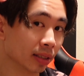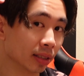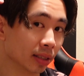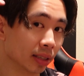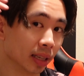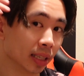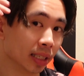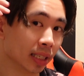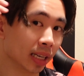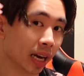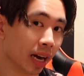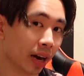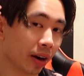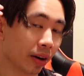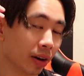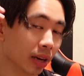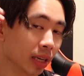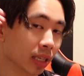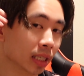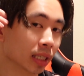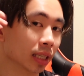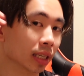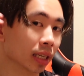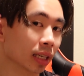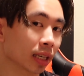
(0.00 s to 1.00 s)
this hair
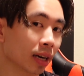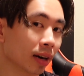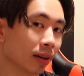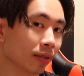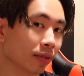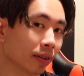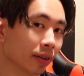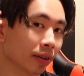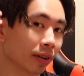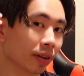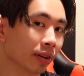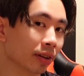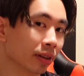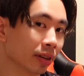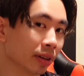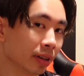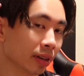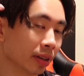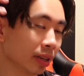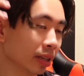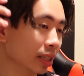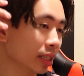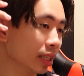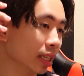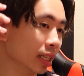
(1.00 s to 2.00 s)
is going to cover
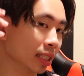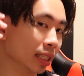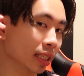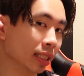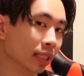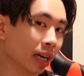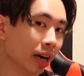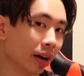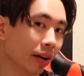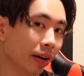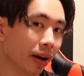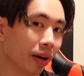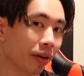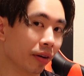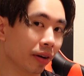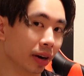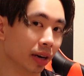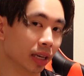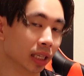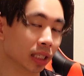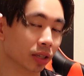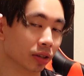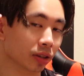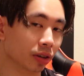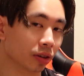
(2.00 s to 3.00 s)
this entire
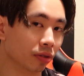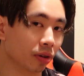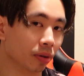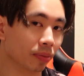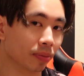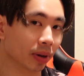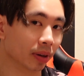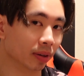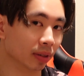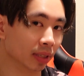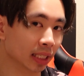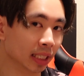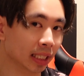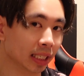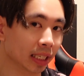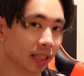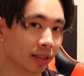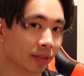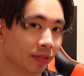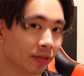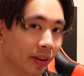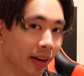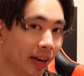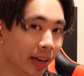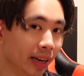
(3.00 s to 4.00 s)
area, so you won't be able to see the
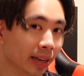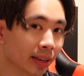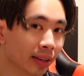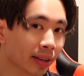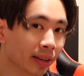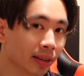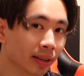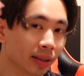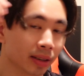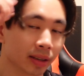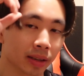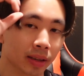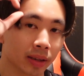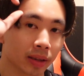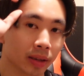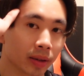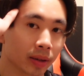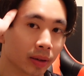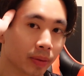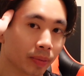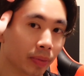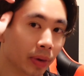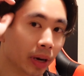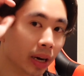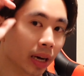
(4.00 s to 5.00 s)
fade.
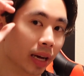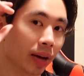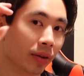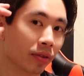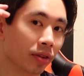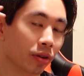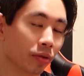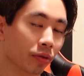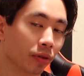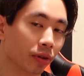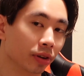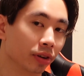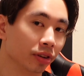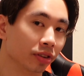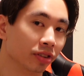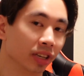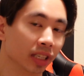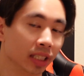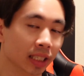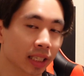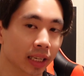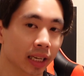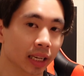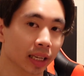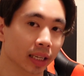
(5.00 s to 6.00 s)
But if you were to
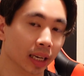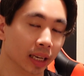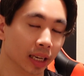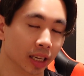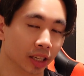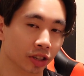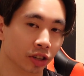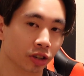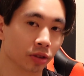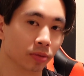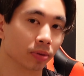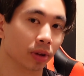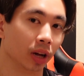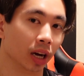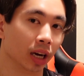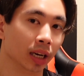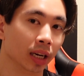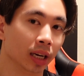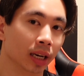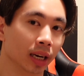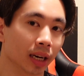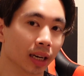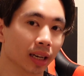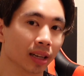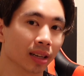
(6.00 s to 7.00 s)
just to get like a 2-block
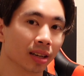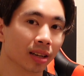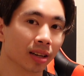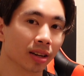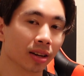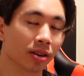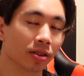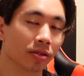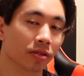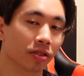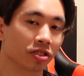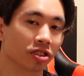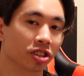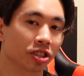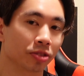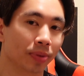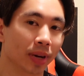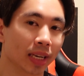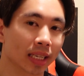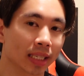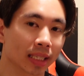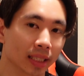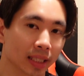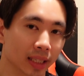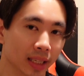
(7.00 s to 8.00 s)
cut, which is
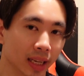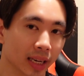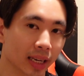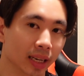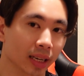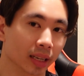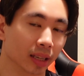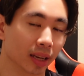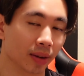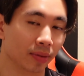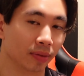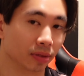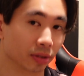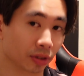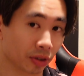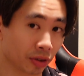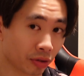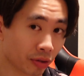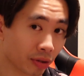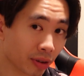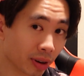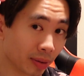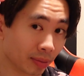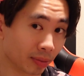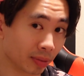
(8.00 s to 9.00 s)
basically like a level
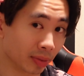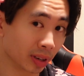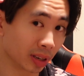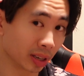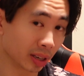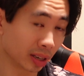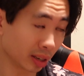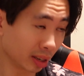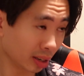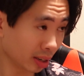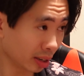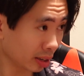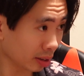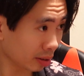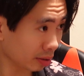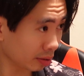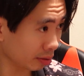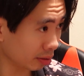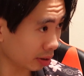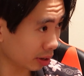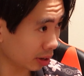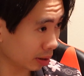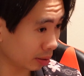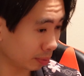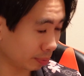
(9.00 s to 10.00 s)
trim
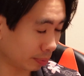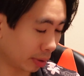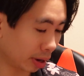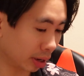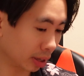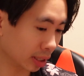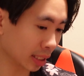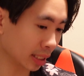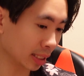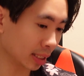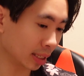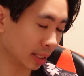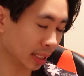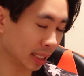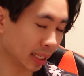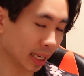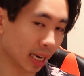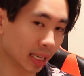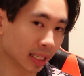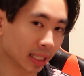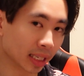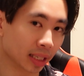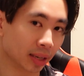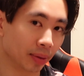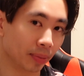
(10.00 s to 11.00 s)
amongst the
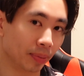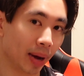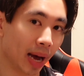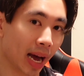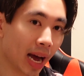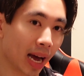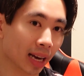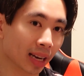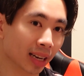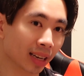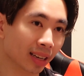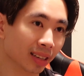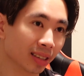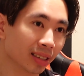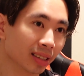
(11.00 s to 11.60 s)
sides and the back,